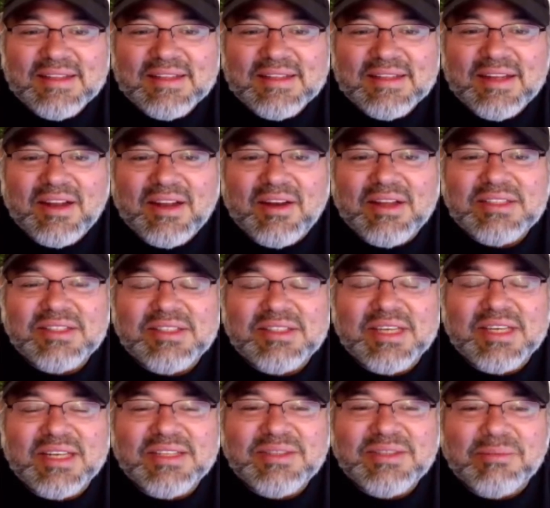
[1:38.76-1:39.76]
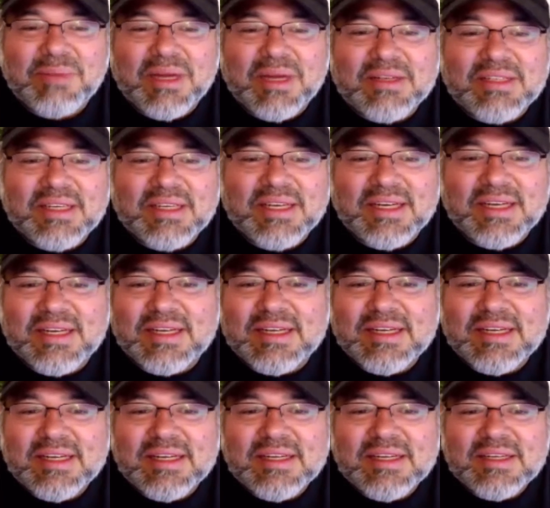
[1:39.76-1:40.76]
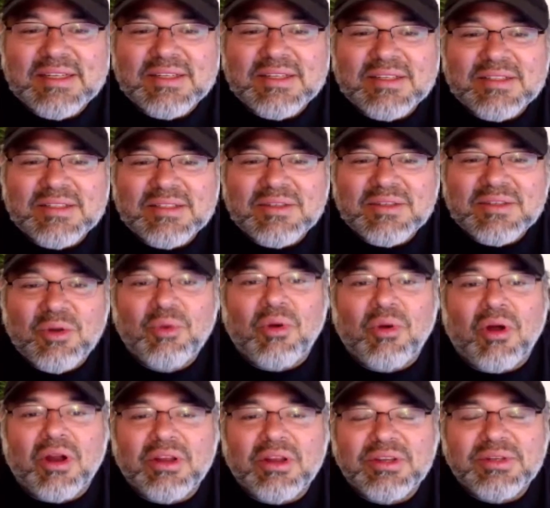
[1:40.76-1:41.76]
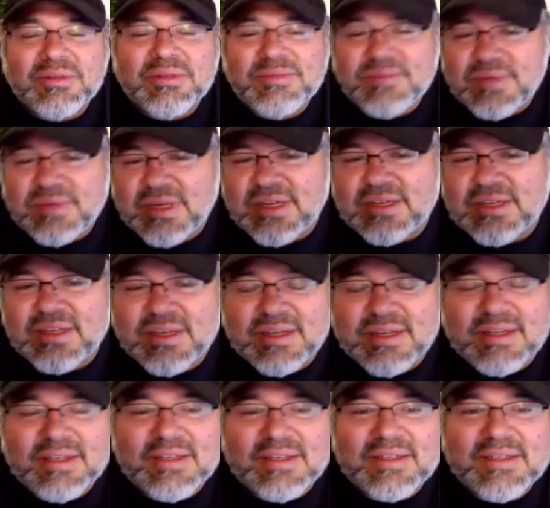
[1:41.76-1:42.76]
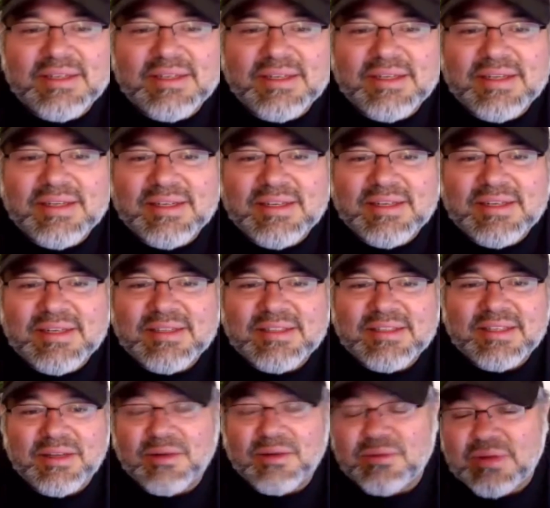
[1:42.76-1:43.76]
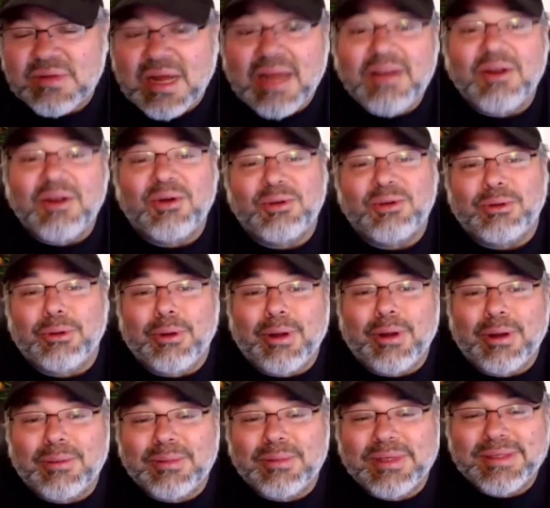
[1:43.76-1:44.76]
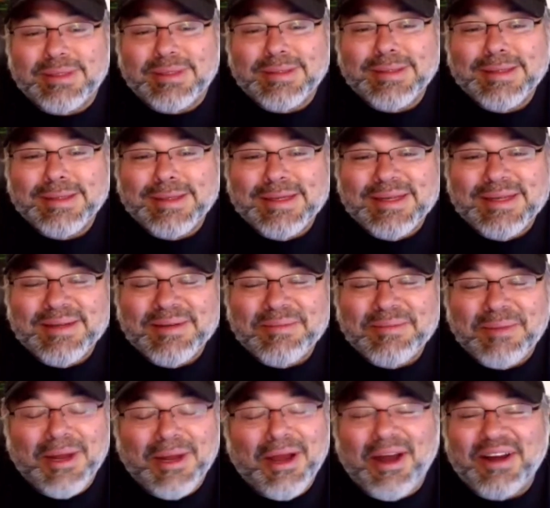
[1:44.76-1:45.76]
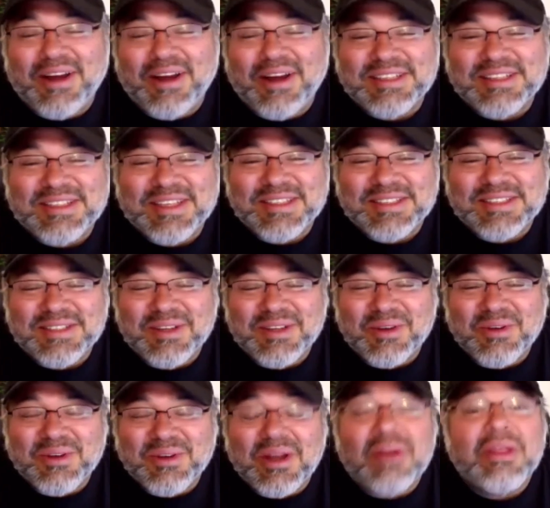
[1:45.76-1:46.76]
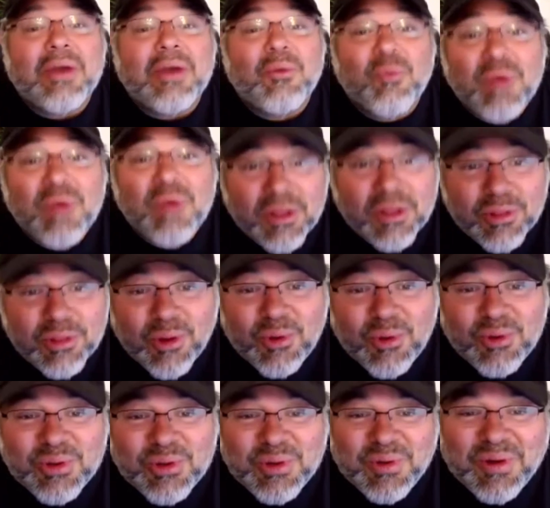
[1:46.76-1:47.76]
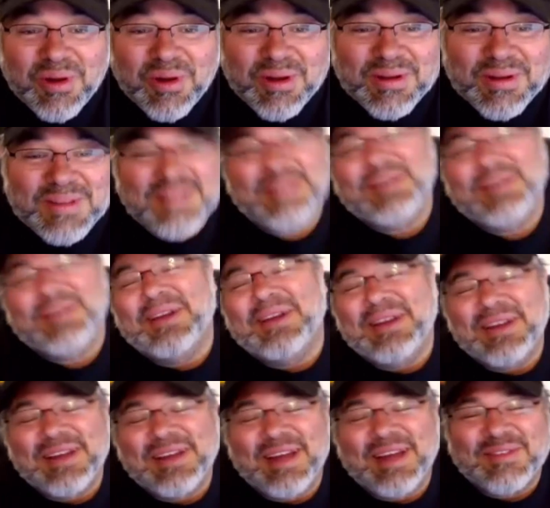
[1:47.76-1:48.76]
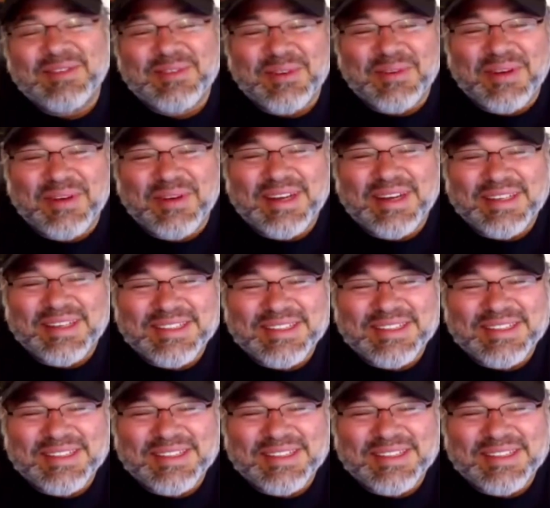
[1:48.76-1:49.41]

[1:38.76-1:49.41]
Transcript: All right, so tell us about who are you and... You know, I know who you are, but my audience doesn't know who you are. They will know who you are after a while.